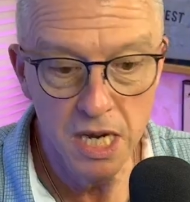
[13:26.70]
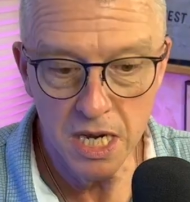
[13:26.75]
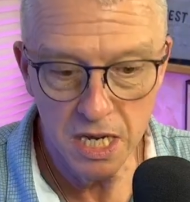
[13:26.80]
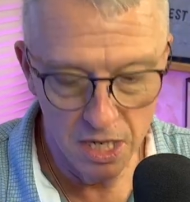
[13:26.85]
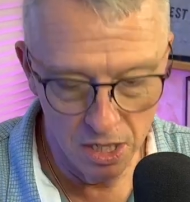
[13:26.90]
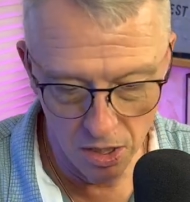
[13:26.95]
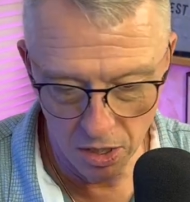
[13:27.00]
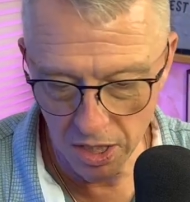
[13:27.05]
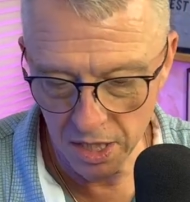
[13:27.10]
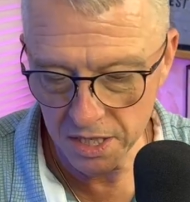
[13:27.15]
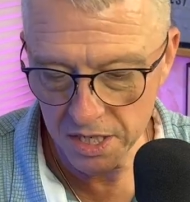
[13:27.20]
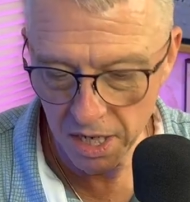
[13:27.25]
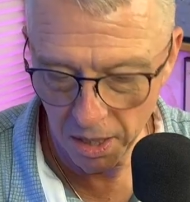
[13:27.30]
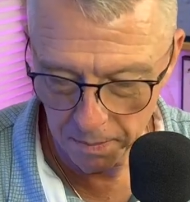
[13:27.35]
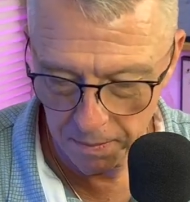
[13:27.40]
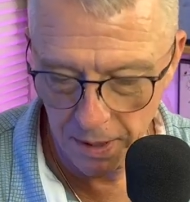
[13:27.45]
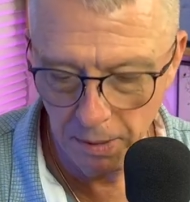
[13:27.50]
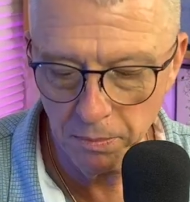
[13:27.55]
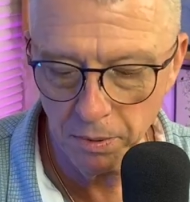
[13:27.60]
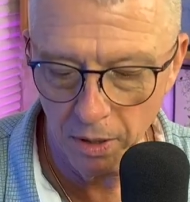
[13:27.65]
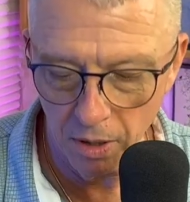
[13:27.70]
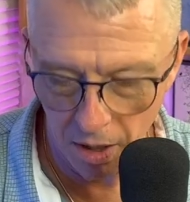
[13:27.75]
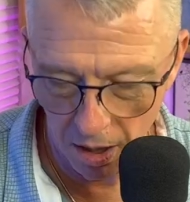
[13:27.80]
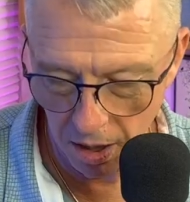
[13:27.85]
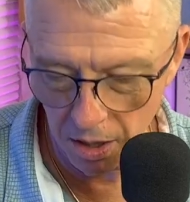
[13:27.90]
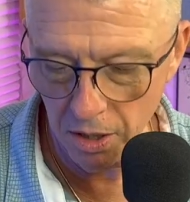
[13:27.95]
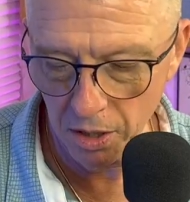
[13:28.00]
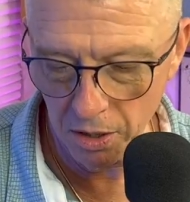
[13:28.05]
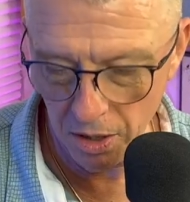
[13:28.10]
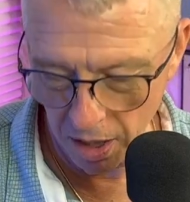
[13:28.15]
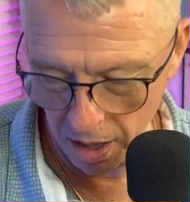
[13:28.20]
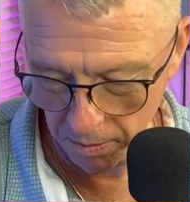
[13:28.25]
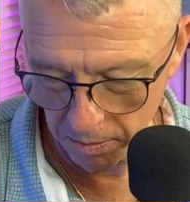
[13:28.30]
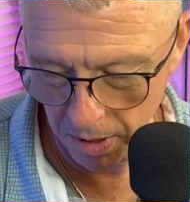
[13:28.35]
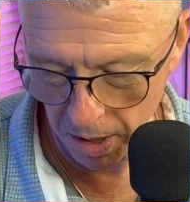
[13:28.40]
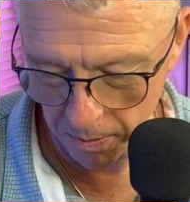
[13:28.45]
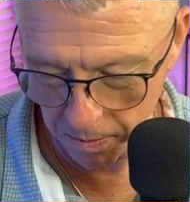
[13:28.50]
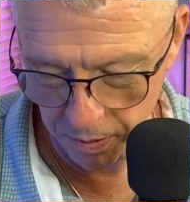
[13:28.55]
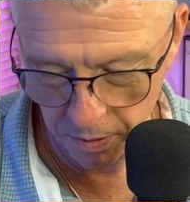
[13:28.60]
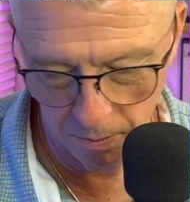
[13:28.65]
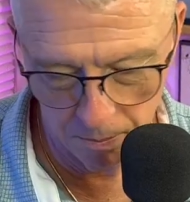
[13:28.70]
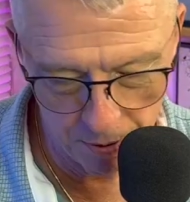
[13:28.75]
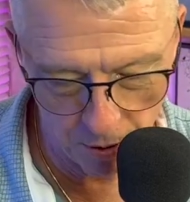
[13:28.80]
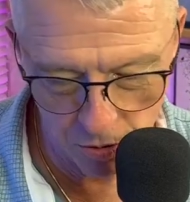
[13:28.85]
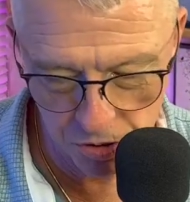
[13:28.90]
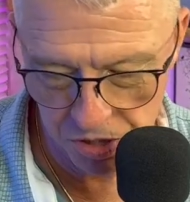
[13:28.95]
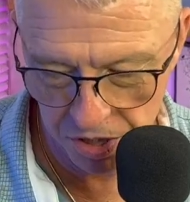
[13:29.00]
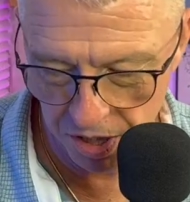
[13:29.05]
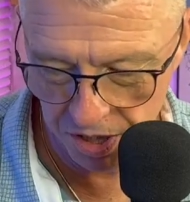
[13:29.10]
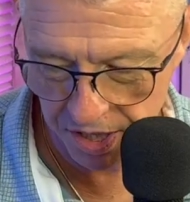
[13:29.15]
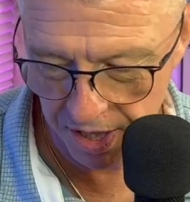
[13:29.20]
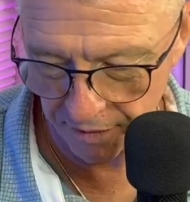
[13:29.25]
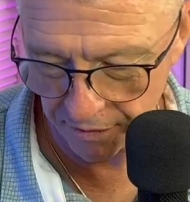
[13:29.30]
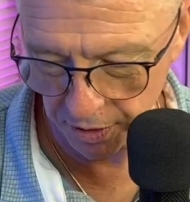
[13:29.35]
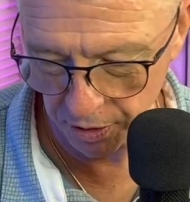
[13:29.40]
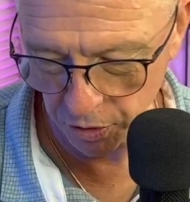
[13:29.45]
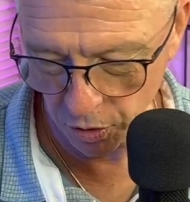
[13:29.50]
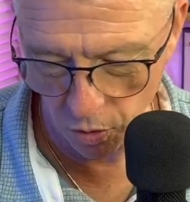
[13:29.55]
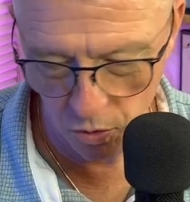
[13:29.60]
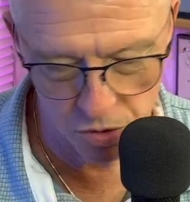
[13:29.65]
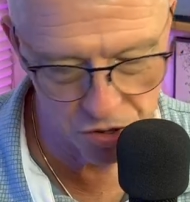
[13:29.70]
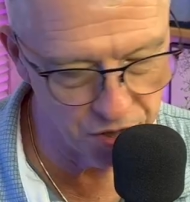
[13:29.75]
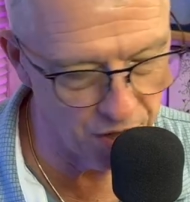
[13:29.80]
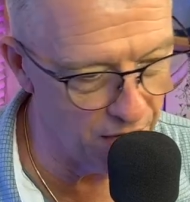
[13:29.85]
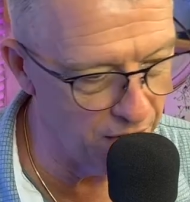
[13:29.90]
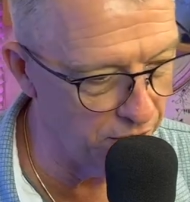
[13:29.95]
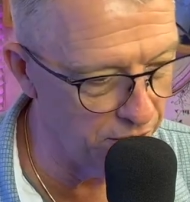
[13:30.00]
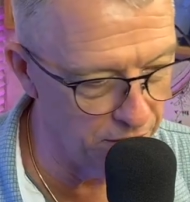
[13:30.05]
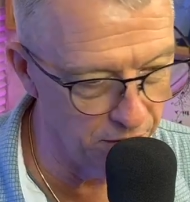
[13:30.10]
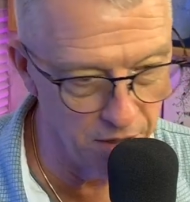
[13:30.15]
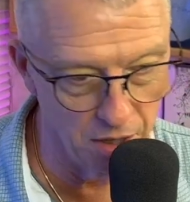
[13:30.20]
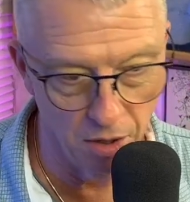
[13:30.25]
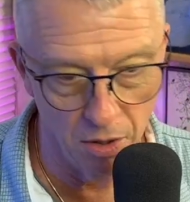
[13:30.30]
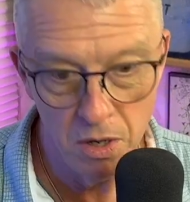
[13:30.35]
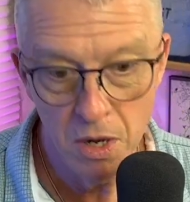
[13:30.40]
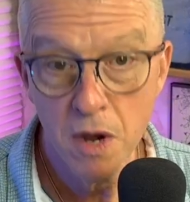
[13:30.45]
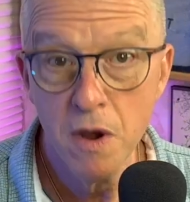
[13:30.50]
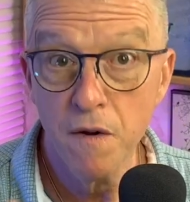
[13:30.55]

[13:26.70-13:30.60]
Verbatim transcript: You know, you tell people, oh, gonna, I'm going to post this every Tuesday, or you know,